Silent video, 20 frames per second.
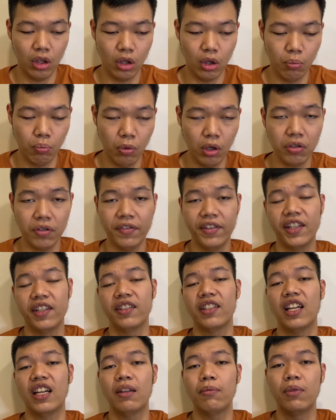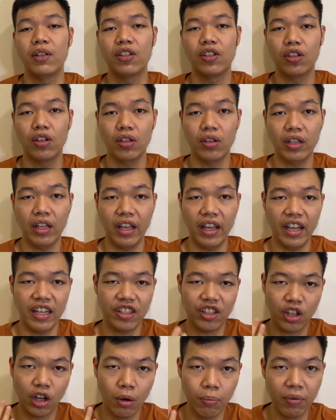most of the time is not as
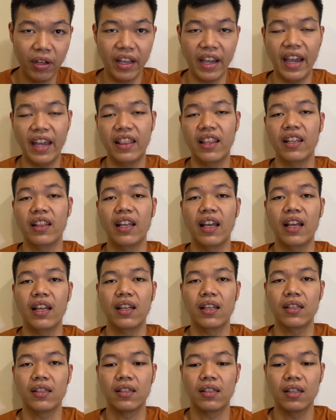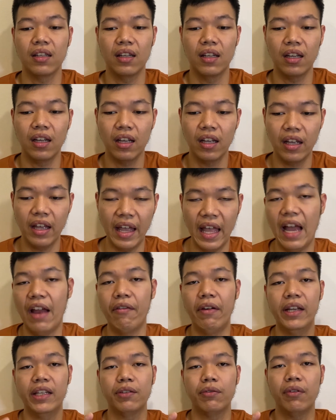complicated as
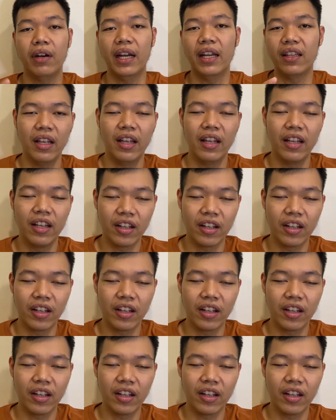high-rise, right?